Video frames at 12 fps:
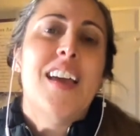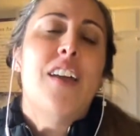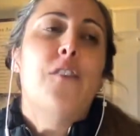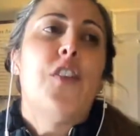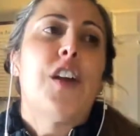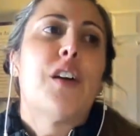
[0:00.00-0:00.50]

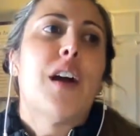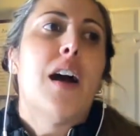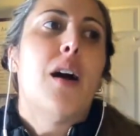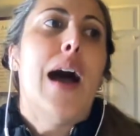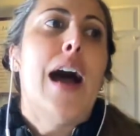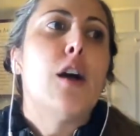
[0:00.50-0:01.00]
and figure
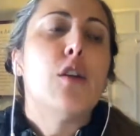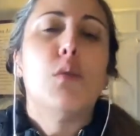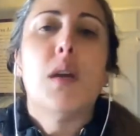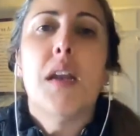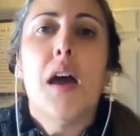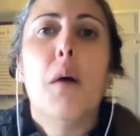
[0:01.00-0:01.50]
out how you
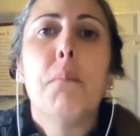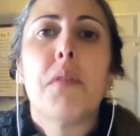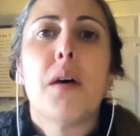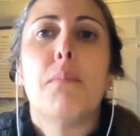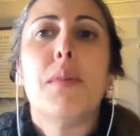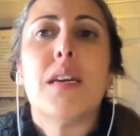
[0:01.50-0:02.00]
can help
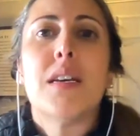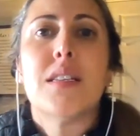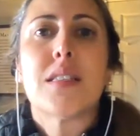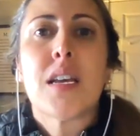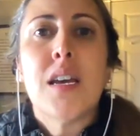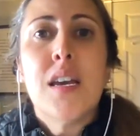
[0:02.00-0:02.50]
them
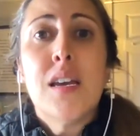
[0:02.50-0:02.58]
because